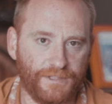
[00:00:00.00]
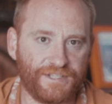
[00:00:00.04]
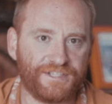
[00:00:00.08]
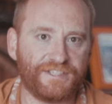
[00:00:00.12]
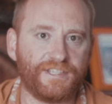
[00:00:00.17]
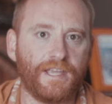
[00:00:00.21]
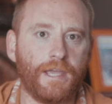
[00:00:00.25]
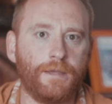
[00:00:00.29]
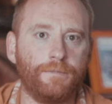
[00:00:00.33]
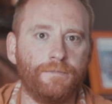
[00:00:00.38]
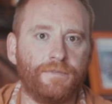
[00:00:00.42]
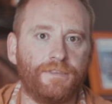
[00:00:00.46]

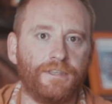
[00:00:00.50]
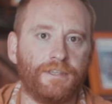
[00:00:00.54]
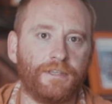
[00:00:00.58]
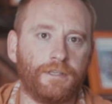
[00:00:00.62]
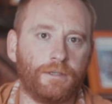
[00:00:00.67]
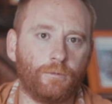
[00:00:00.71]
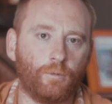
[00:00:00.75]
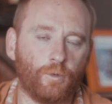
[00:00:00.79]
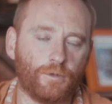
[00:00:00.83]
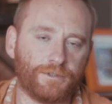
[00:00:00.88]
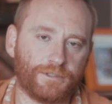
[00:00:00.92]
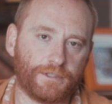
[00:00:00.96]
The same
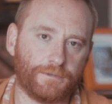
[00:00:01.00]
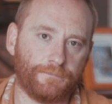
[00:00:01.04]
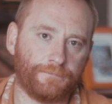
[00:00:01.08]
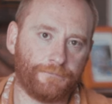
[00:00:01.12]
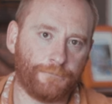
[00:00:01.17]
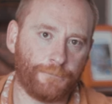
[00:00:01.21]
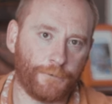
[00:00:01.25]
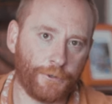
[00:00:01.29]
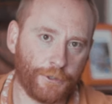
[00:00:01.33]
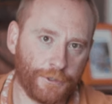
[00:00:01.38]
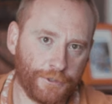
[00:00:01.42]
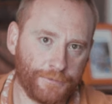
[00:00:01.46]
thing was
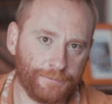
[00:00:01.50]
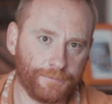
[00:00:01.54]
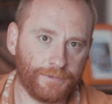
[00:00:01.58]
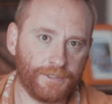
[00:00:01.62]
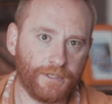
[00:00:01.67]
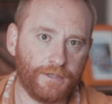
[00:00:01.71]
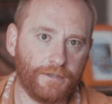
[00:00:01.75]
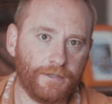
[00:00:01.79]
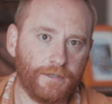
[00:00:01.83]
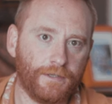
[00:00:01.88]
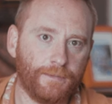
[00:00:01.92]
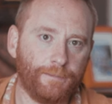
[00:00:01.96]

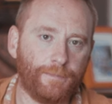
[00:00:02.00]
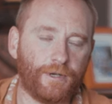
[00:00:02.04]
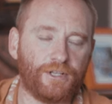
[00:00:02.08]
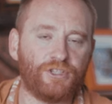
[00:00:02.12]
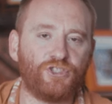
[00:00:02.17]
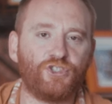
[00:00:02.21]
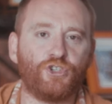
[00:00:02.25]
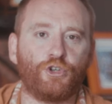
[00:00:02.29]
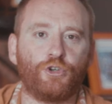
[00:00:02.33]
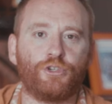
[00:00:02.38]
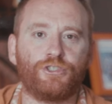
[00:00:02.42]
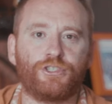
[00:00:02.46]
confirmed by
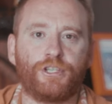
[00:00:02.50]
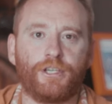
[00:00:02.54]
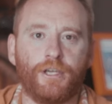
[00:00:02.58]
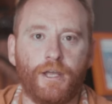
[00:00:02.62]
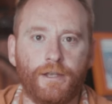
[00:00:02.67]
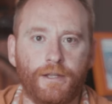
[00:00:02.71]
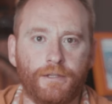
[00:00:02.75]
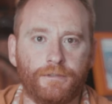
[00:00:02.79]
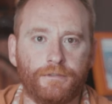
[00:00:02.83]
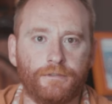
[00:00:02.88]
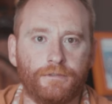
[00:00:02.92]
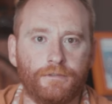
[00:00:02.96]
George
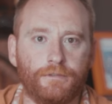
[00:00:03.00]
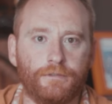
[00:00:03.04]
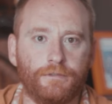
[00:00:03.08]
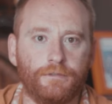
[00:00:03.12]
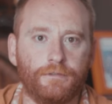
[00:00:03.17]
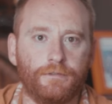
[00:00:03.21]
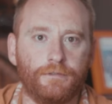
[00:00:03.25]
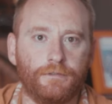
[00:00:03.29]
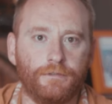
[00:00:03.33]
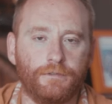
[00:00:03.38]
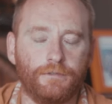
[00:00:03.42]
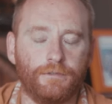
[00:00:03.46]
Kennan
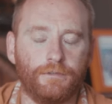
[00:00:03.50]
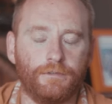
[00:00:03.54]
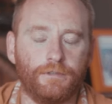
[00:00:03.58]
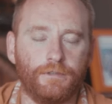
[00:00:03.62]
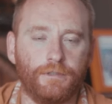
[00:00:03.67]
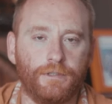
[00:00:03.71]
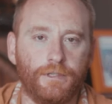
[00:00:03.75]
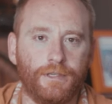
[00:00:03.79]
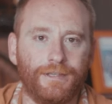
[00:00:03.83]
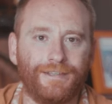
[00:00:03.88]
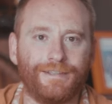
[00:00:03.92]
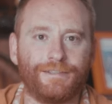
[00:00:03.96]

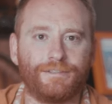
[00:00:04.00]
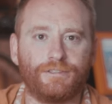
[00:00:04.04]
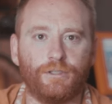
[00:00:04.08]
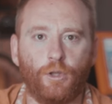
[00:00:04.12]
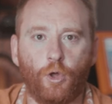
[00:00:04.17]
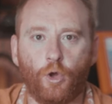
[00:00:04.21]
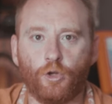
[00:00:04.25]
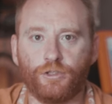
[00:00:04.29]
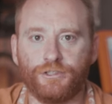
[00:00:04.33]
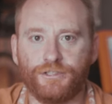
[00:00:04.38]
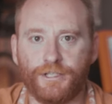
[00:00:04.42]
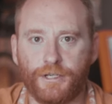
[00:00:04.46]
in his
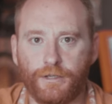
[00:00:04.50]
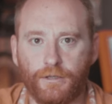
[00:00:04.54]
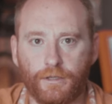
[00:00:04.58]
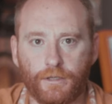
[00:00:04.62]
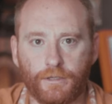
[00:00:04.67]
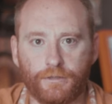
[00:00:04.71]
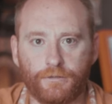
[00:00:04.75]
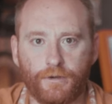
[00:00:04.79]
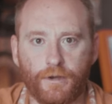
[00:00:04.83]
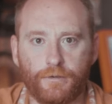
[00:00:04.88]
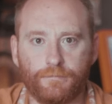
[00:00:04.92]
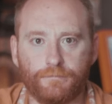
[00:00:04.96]
long
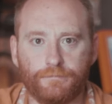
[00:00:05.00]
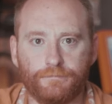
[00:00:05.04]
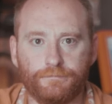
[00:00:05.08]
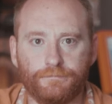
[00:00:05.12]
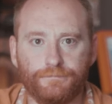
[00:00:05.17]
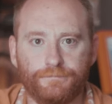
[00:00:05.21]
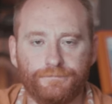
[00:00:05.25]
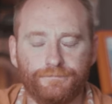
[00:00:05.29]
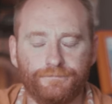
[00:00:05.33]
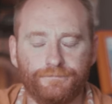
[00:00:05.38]
telegram.